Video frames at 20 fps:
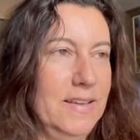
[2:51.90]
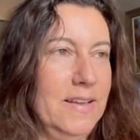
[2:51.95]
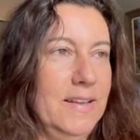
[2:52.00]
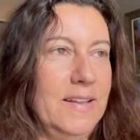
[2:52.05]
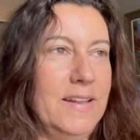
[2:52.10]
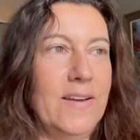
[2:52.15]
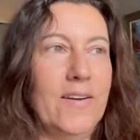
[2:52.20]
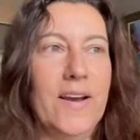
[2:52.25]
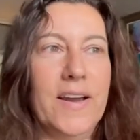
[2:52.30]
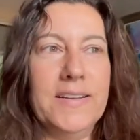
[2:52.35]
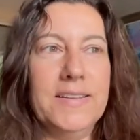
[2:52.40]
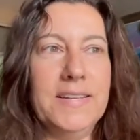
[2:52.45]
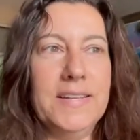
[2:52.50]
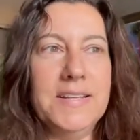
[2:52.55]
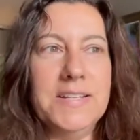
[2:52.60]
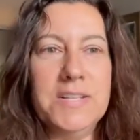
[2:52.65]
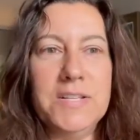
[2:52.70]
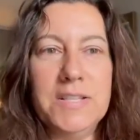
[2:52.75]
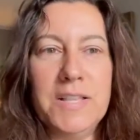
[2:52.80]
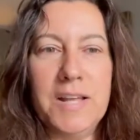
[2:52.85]
Now, I
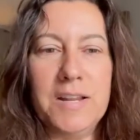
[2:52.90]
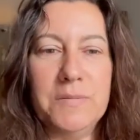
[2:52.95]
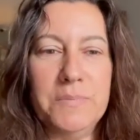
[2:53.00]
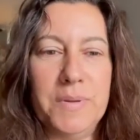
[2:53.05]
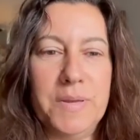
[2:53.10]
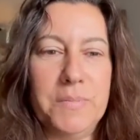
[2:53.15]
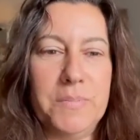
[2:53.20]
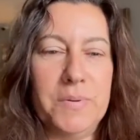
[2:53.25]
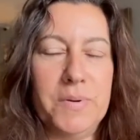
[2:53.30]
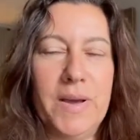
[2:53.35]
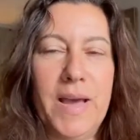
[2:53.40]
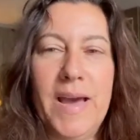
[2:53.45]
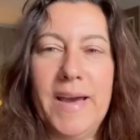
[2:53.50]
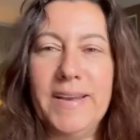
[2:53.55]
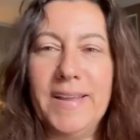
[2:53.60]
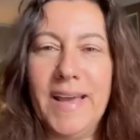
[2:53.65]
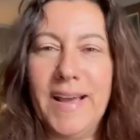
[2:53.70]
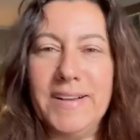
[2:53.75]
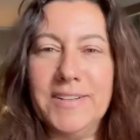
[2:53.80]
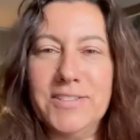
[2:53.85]
teach a lot of people how
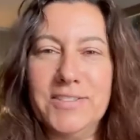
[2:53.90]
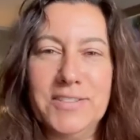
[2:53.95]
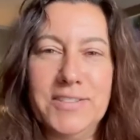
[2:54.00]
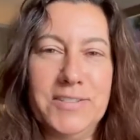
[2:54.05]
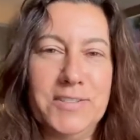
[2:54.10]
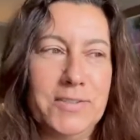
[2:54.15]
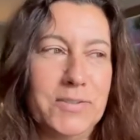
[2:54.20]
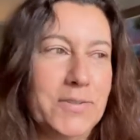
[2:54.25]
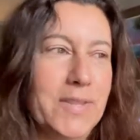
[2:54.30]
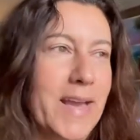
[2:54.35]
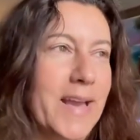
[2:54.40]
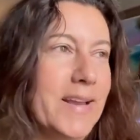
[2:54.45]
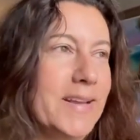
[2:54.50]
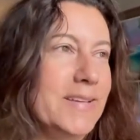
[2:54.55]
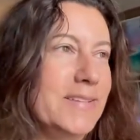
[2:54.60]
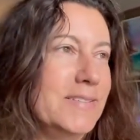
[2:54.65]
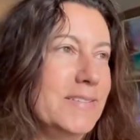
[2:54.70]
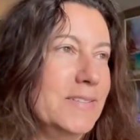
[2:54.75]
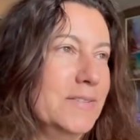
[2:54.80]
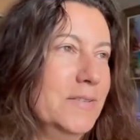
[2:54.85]
to actually do that
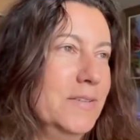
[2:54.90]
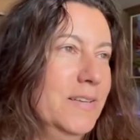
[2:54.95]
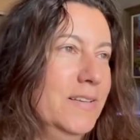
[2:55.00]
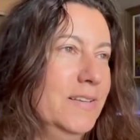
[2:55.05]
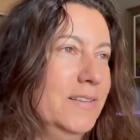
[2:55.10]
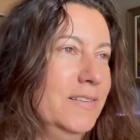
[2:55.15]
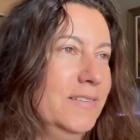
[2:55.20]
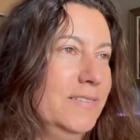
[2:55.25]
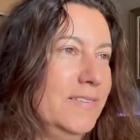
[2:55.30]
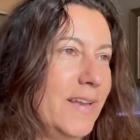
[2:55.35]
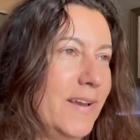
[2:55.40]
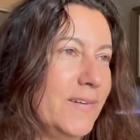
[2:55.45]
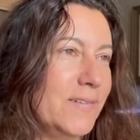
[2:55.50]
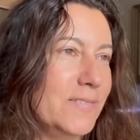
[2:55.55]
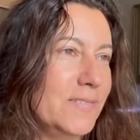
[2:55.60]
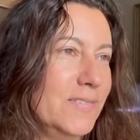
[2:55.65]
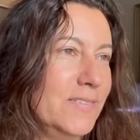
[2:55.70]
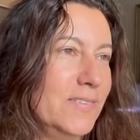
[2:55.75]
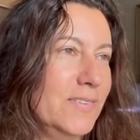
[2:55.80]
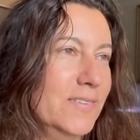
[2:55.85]
because it
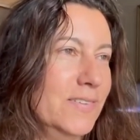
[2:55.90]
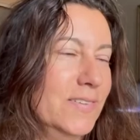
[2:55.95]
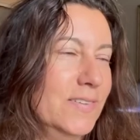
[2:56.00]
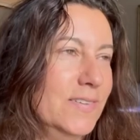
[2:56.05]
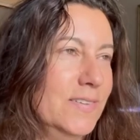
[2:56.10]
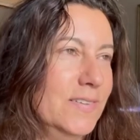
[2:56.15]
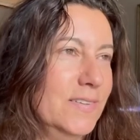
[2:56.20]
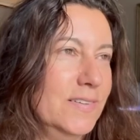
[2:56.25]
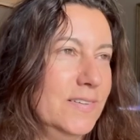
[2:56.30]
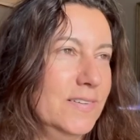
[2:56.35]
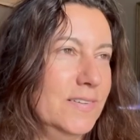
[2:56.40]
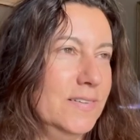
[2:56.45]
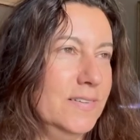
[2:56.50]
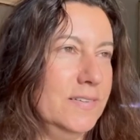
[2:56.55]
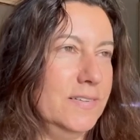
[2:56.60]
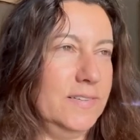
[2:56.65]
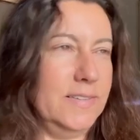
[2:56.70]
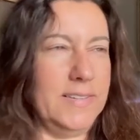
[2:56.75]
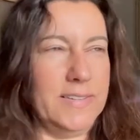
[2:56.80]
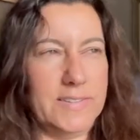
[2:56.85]
sounds
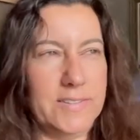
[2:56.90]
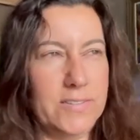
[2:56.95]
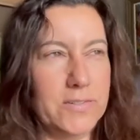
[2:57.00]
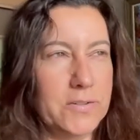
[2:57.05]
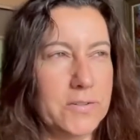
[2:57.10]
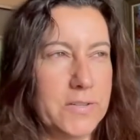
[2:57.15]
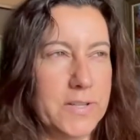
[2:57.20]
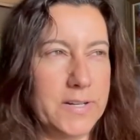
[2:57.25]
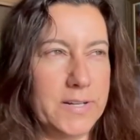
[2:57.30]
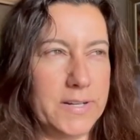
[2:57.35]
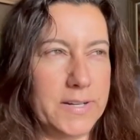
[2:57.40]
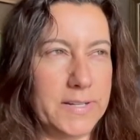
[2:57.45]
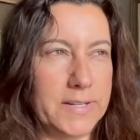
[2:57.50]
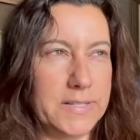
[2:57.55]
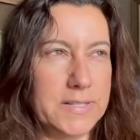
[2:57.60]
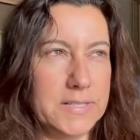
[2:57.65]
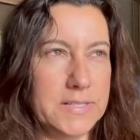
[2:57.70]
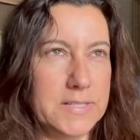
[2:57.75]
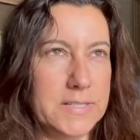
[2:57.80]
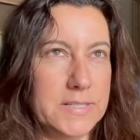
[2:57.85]
easier than it
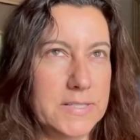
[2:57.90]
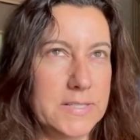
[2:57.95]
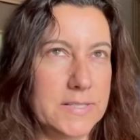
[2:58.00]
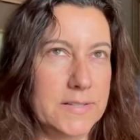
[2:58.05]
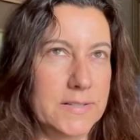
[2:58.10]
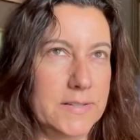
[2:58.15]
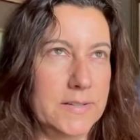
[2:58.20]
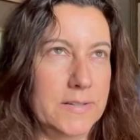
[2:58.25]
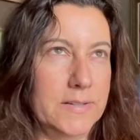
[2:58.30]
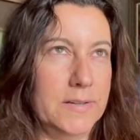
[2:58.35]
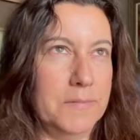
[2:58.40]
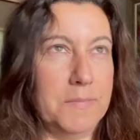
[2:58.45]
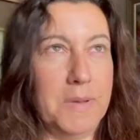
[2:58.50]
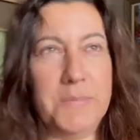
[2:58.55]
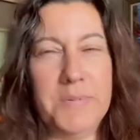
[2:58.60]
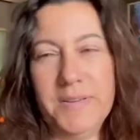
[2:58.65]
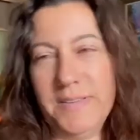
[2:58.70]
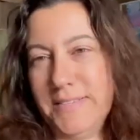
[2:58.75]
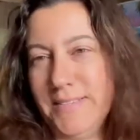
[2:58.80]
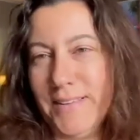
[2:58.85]
is.
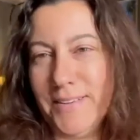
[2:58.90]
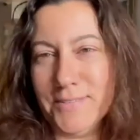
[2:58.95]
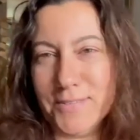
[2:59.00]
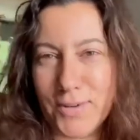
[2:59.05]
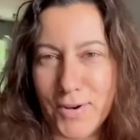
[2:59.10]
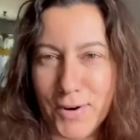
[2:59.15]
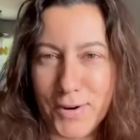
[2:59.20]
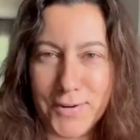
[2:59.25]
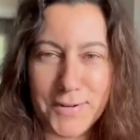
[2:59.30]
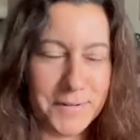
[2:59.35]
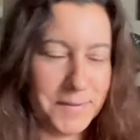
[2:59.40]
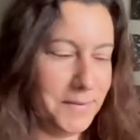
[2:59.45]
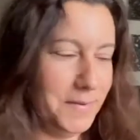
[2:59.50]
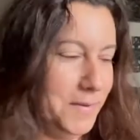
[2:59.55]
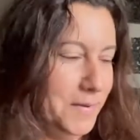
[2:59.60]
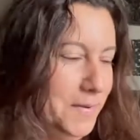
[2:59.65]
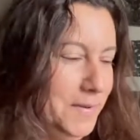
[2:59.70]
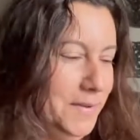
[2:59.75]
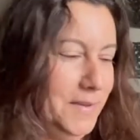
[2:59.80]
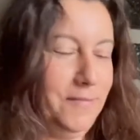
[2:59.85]
Maybe it sounds hard
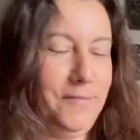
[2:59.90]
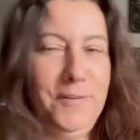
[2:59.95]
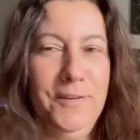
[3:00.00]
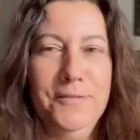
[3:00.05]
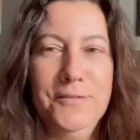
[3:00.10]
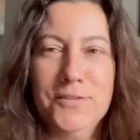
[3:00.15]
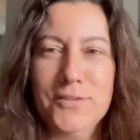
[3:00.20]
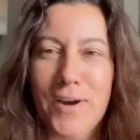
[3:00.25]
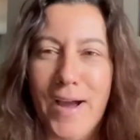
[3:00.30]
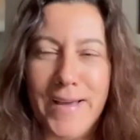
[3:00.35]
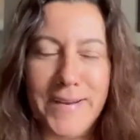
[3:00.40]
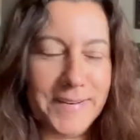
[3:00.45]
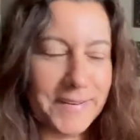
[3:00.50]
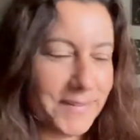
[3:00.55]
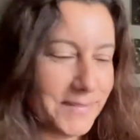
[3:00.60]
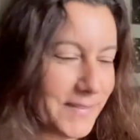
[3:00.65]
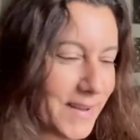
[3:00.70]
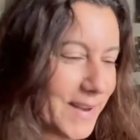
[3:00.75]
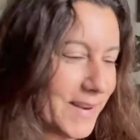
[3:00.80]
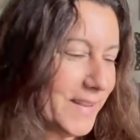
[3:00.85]
if you've tried it
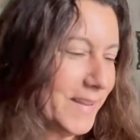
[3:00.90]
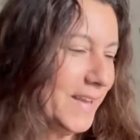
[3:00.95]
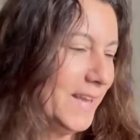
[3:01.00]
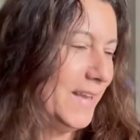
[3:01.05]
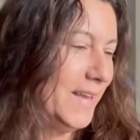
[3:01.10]
already.